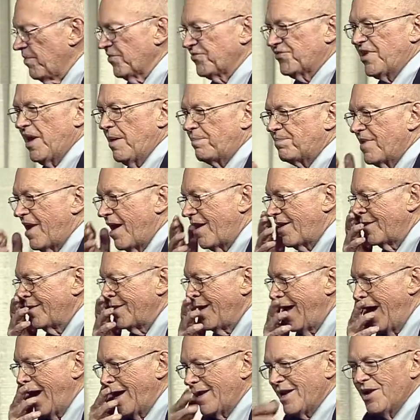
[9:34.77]
stepped out of
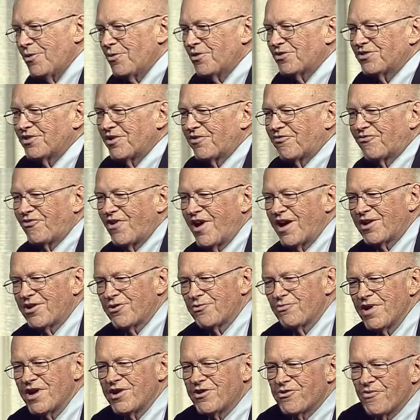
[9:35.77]
line, he wasn't afraid to
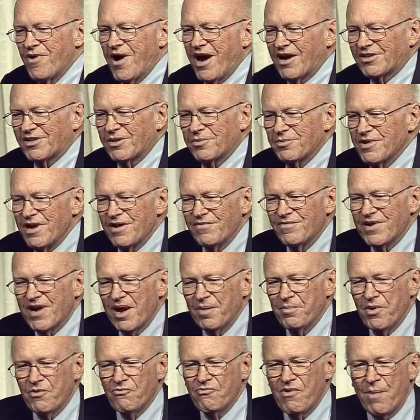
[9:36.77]
redirect them or even give
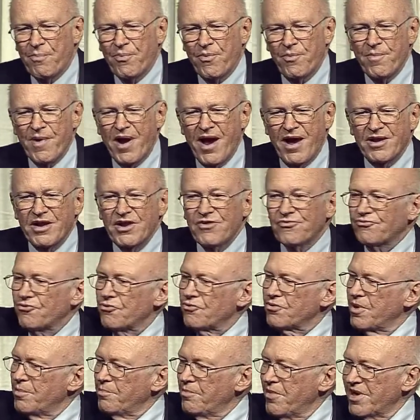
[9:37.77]
them a reprimand. He threw
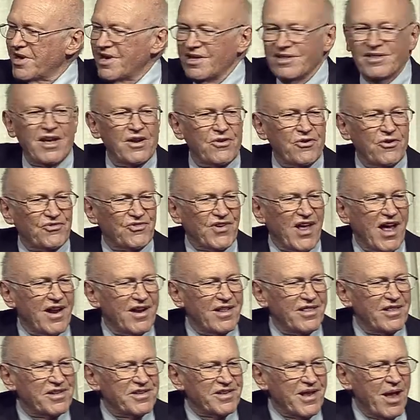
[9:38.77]
the money lenders out of
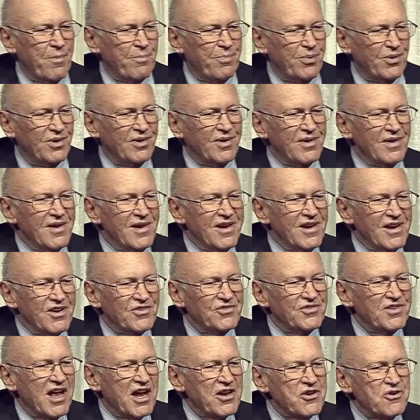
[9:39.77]
the temple.
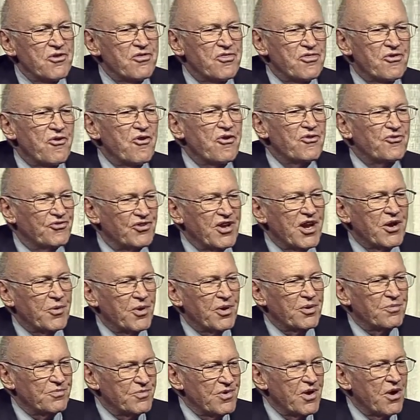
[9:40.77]
Isn't that your third
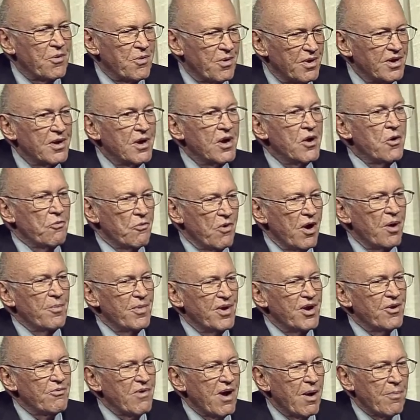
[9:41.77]
secret, 1
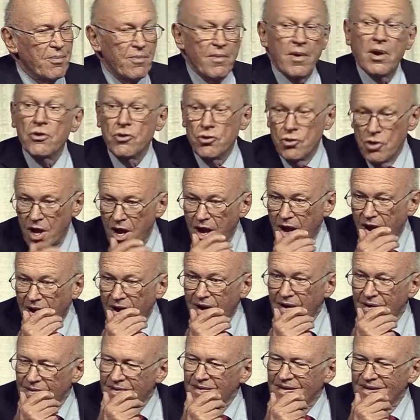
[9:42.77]
minute reprimand? Yeah.
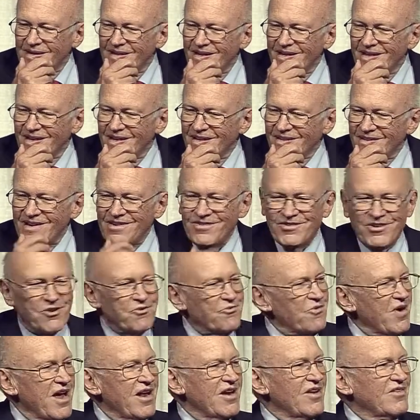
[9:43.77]
So he's the
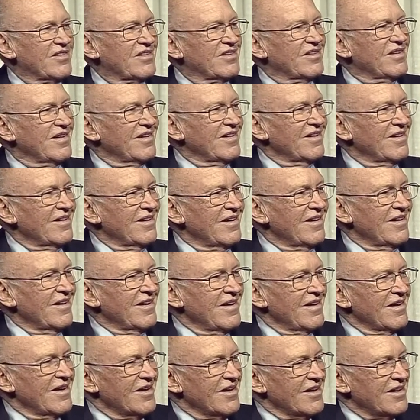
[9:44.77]
greatest
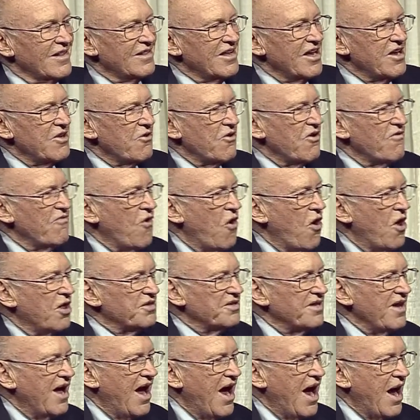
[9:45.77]
leader of all
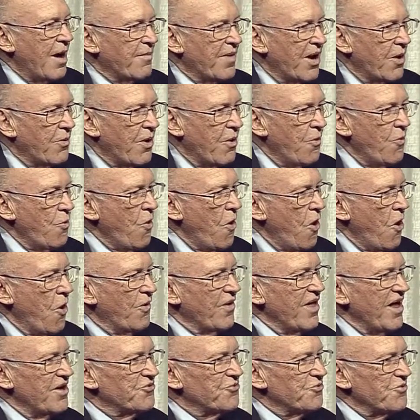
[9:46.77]
time. I went, whoa,
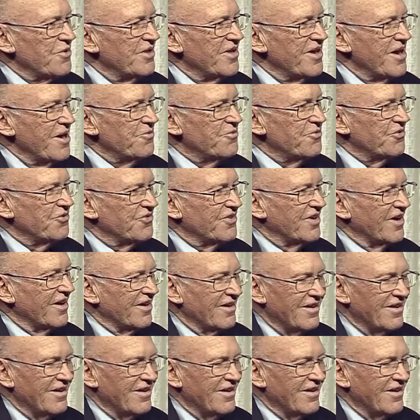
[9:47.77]
that's really interesting.